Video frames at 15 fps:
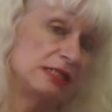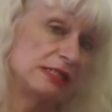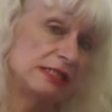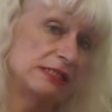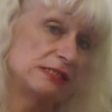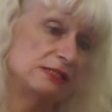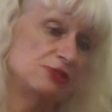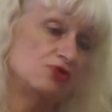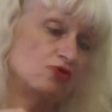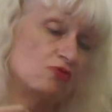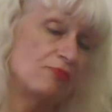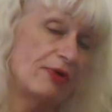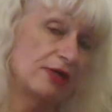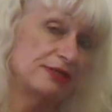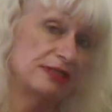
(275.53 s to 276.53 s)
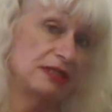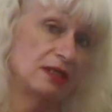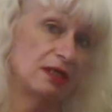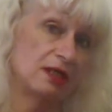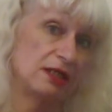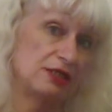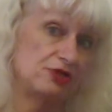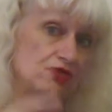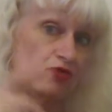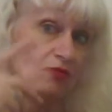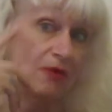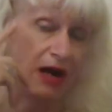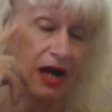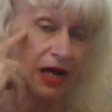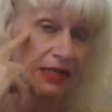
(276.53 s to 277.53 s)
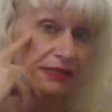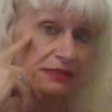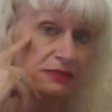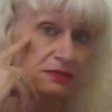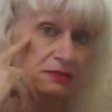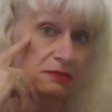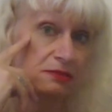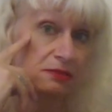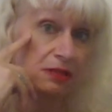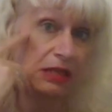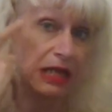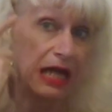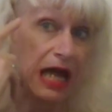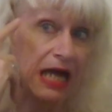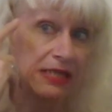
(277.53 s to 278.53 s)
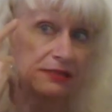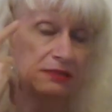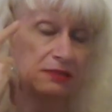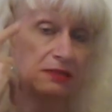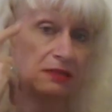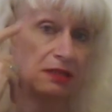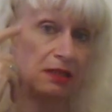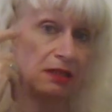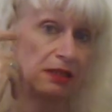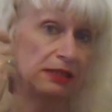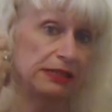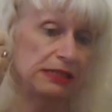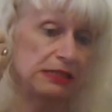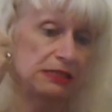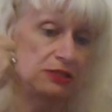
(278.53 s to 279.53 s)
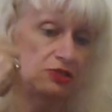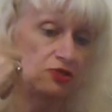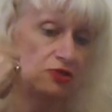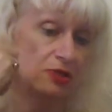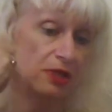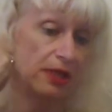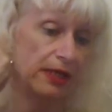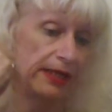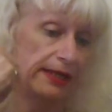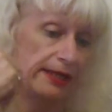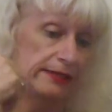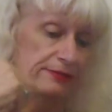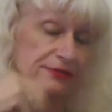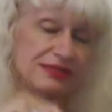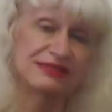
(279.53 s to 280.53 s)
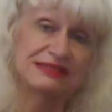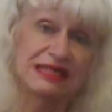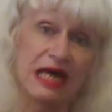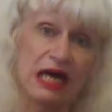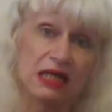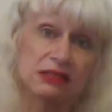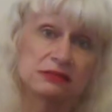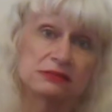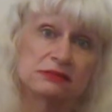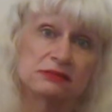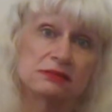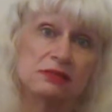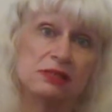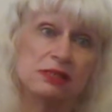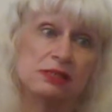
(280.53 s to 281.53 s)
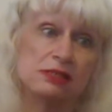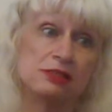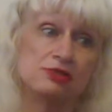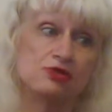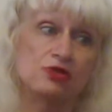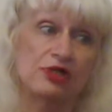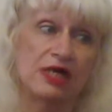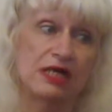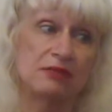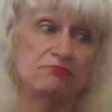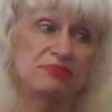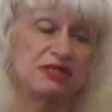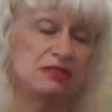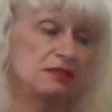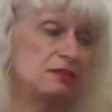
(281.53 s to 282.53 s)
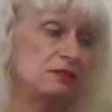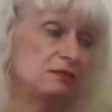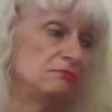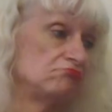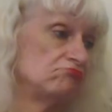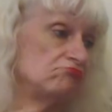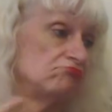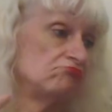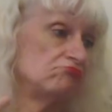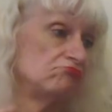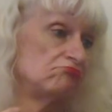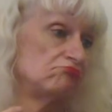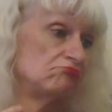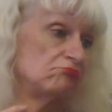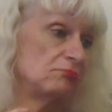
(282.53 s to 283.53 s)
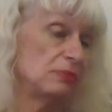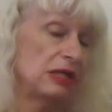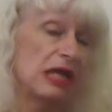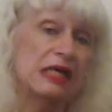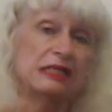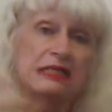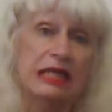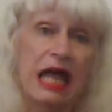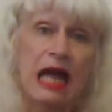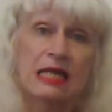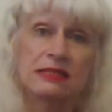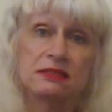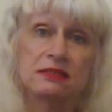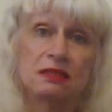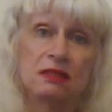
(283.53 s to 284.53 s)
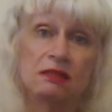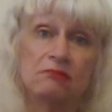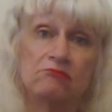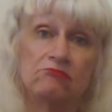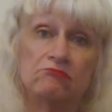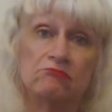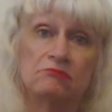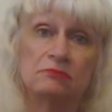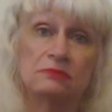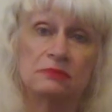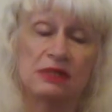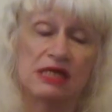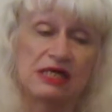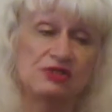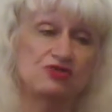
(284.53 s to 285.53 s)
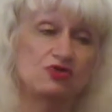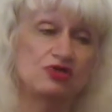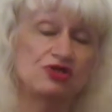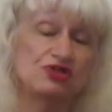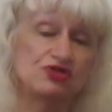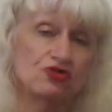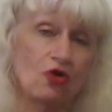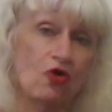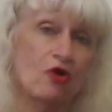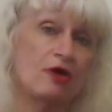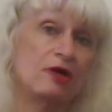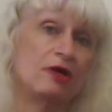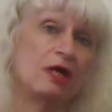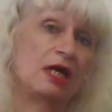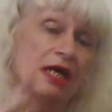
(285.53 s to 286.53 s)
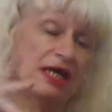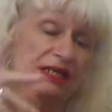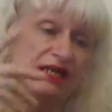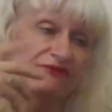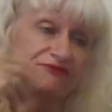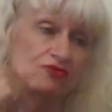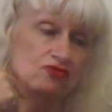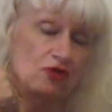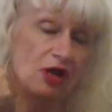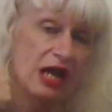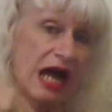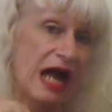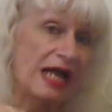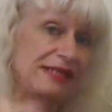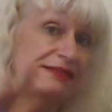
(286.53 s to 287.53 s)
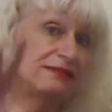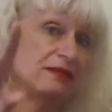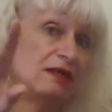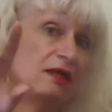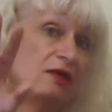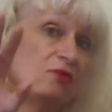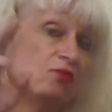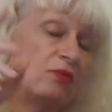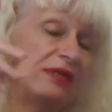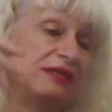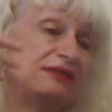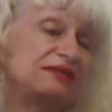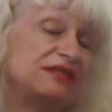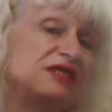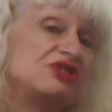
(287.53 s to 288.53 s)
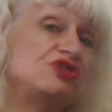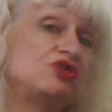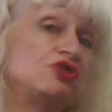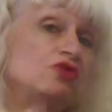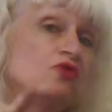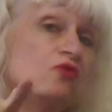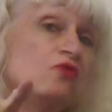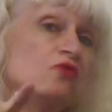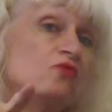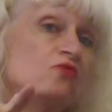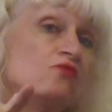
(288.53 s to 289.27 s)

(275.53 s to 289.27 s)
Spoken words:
in your body, in your mind, light in the cells. You can be like light, and you restore. And after the light, we teach you